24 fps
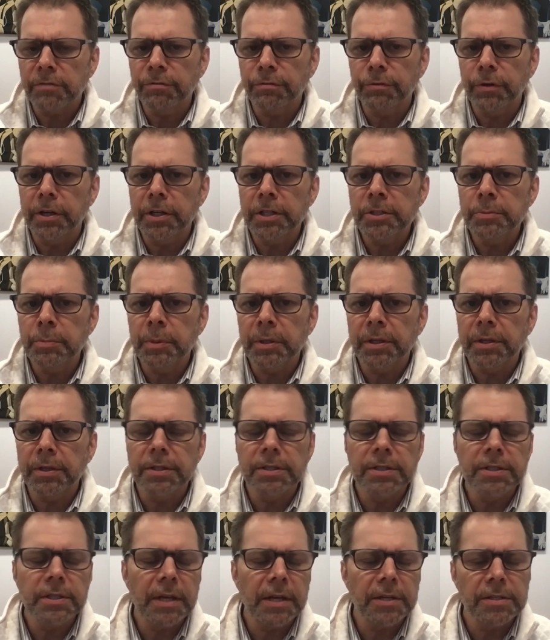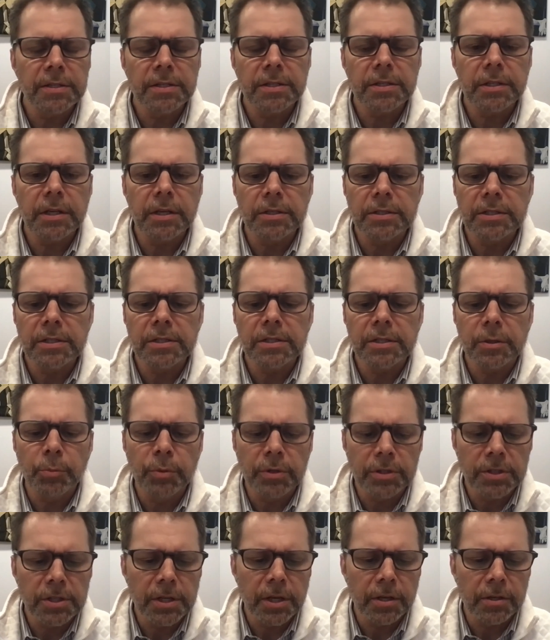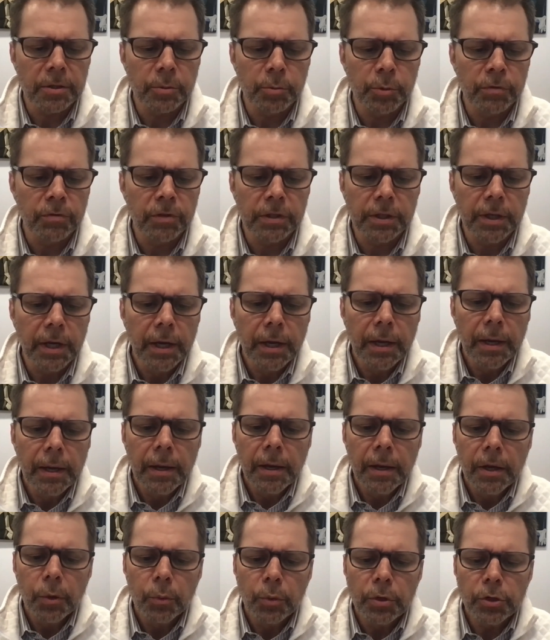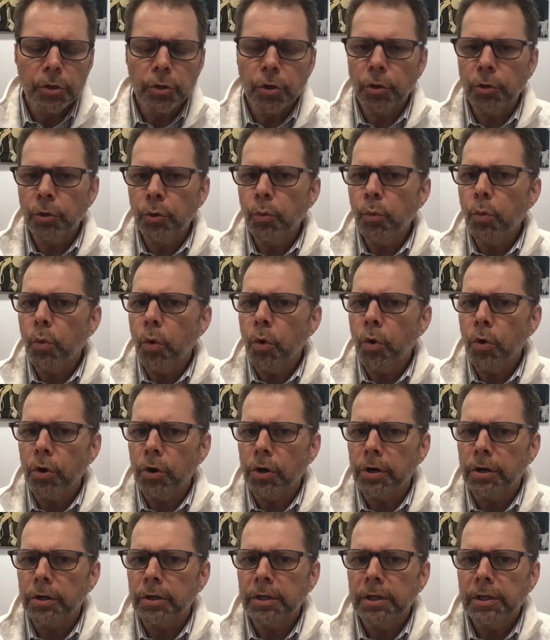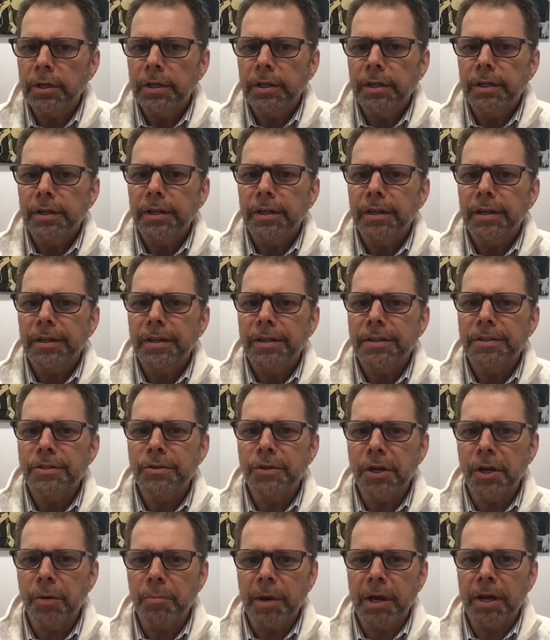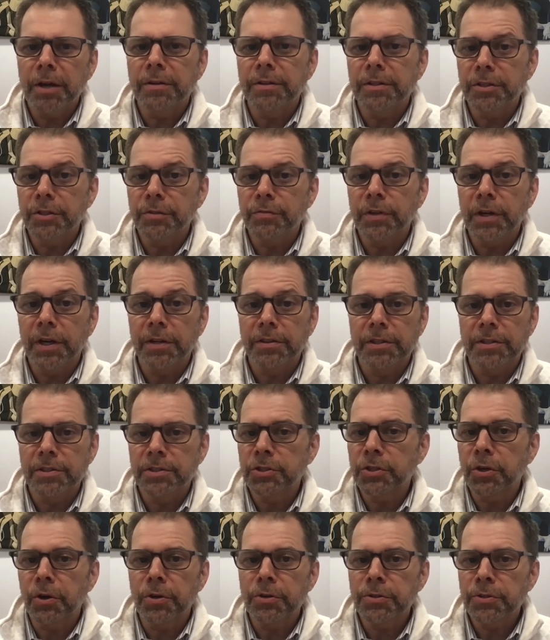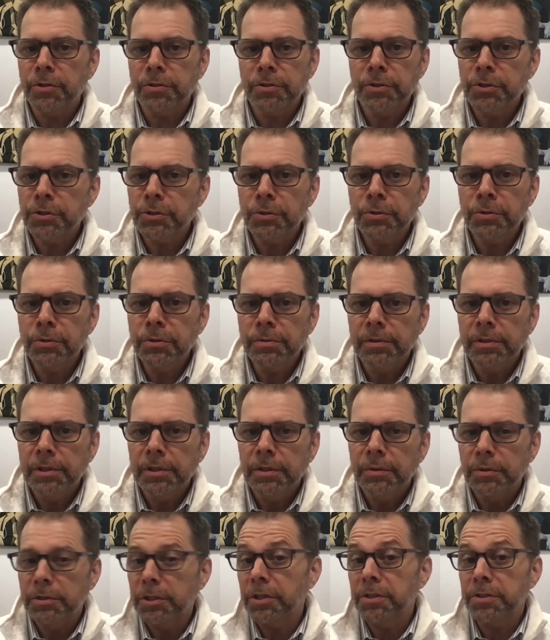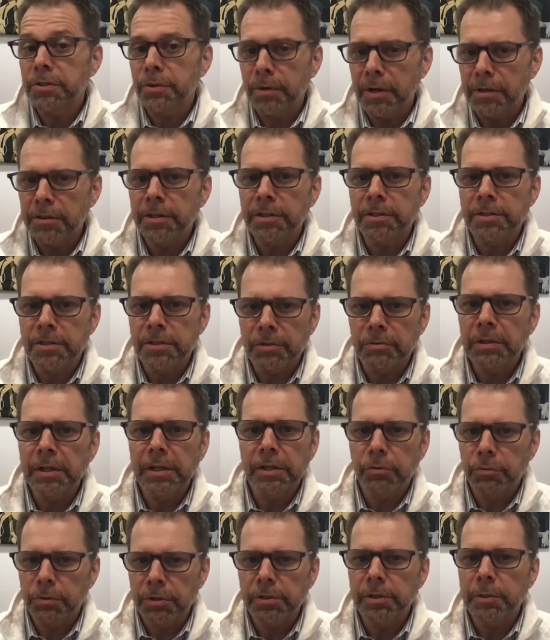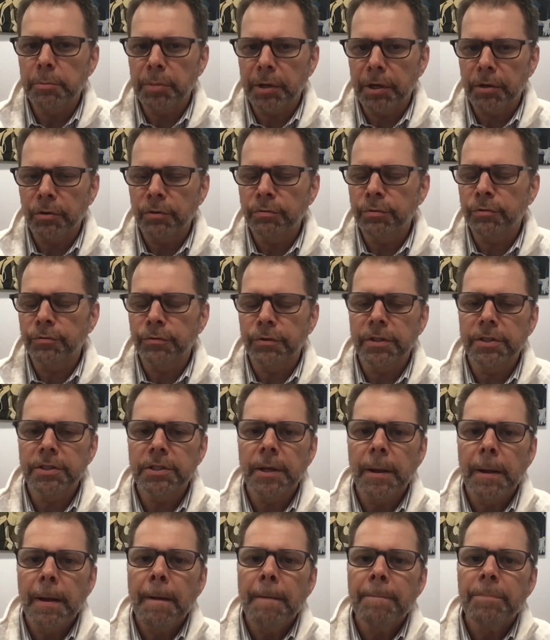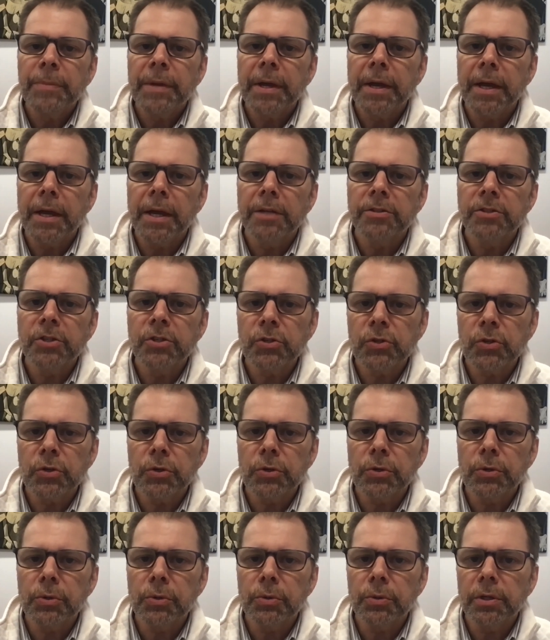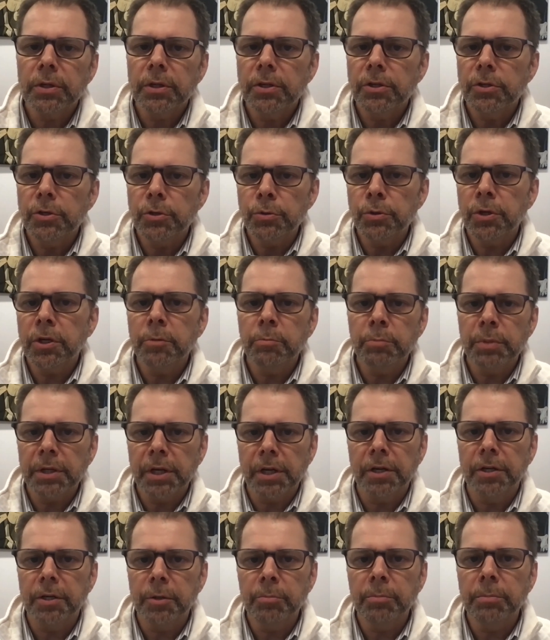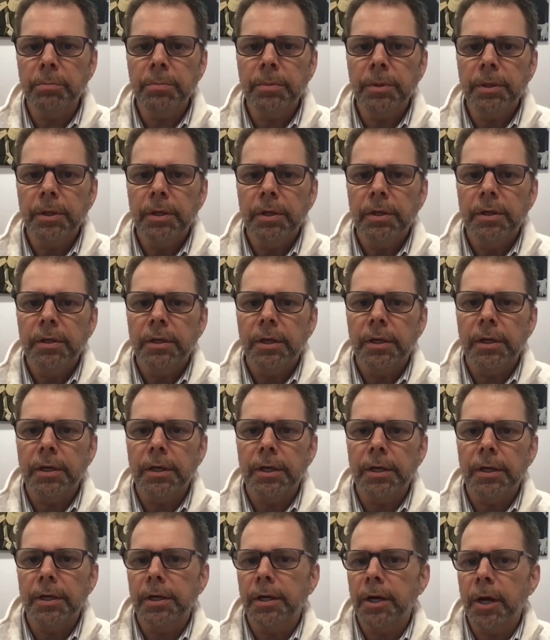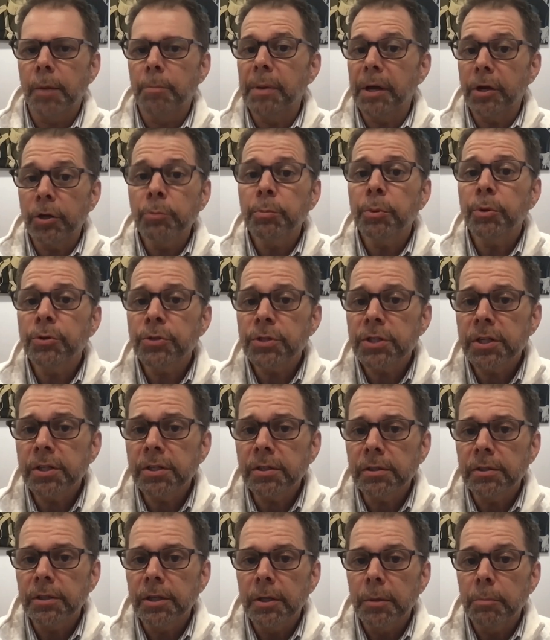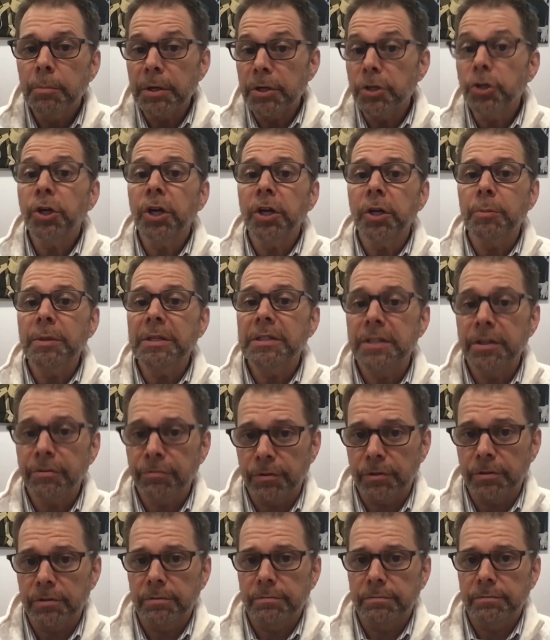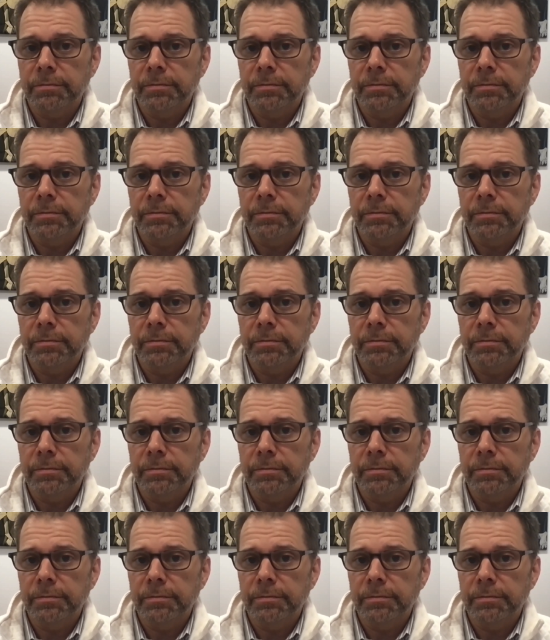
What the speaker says: phrase, because as someone said in the movie, when you go to war, you come out and you've got these scars on your soul, which also I think is a really powerful phrase. And so you can become a better person, but you're going to be different